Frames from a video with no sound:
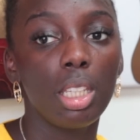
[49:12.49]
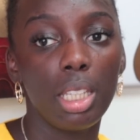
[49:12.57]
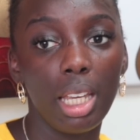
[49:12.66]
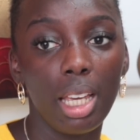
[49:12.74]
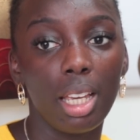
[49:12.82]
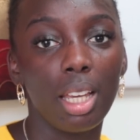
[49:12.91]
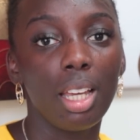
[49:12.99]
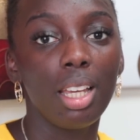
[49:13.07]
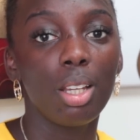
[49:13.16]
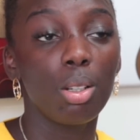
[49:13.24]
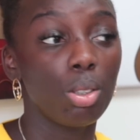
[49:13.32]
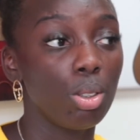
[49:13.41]
yeah,
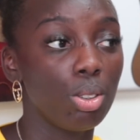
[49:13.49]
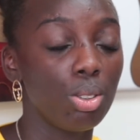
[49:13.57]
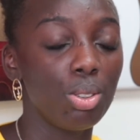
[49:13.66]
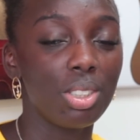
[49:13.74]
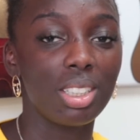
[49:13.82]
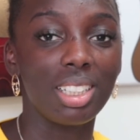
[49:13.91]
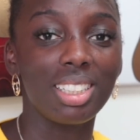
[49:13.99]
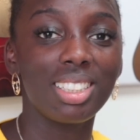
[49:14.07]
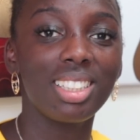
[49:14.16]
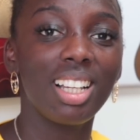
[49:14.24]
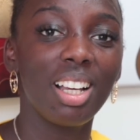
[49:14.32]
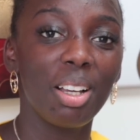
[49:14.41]
your
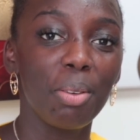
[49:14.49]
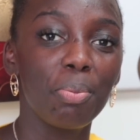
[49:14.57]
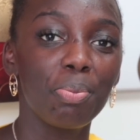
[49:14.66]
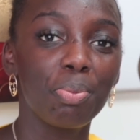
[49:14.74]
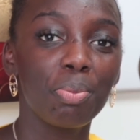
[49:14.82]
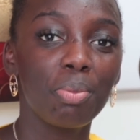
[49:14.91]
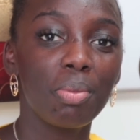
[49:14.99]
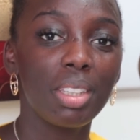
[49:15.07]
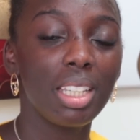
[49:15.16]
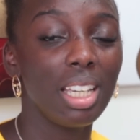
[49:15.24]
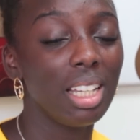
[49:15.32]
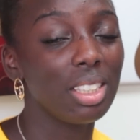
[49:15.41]
nuisance. Um,
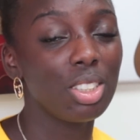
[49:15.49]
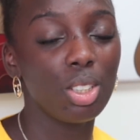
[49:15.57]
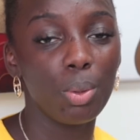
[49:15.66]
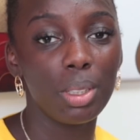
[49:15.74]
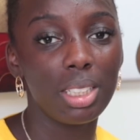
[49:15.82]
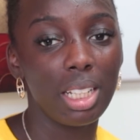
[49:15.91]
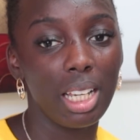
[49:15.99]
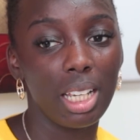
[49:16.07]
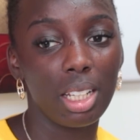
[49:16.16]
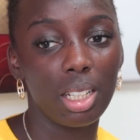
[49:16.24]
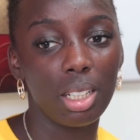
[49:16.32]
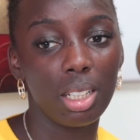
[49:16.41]
yeah, so it's
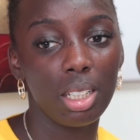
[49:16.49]
like